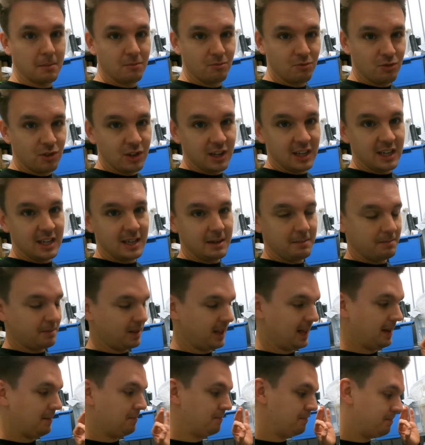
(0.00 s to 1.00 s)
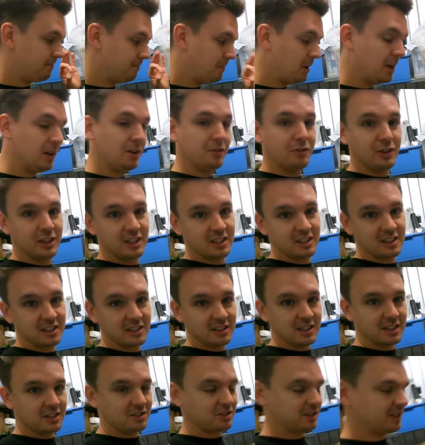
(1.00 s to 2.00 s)
really like perfect
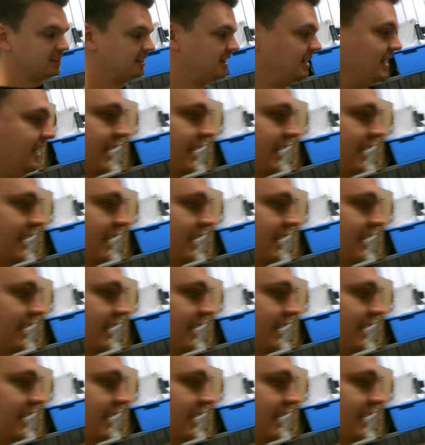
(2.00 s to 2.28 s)
condition.